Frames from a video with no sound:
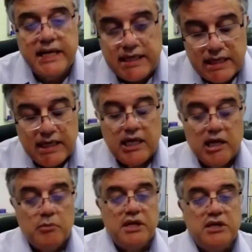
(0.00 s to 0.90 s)
it,
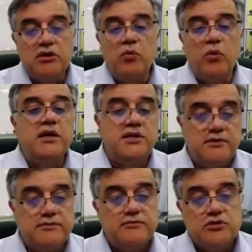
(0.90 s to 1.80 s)
but you don't want
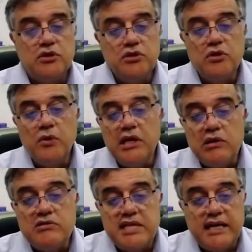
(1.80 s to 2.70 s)
to. So you don't want
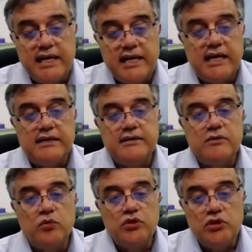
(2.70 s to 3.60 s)
to lose that data.
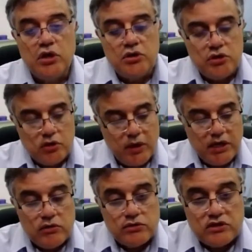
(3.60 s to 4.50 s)
You don't want
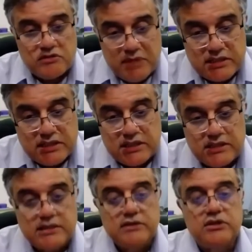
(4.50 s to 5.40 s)
to lose those
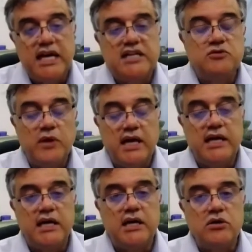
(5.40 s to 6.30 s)
messages. So that's
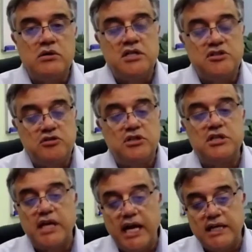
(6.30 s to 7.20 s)
why a good
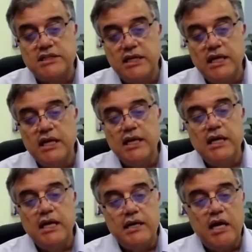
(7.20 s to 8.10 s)
distributed cache
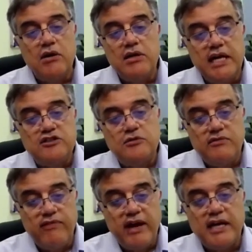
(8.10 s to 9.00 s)
not only has to be
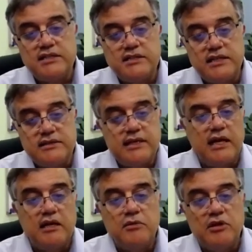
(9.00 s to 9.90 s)
fast and
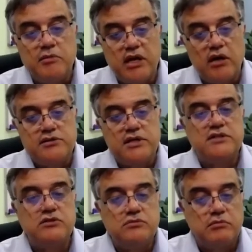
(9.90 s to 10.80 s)
scalable, but it also
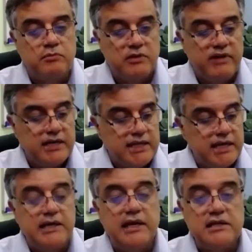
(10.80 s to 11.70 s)
has to provide that
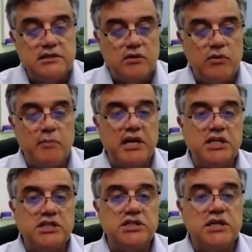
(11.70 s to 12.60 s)
intelligent
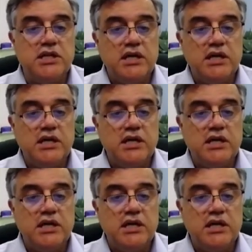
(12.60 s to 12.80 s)
replication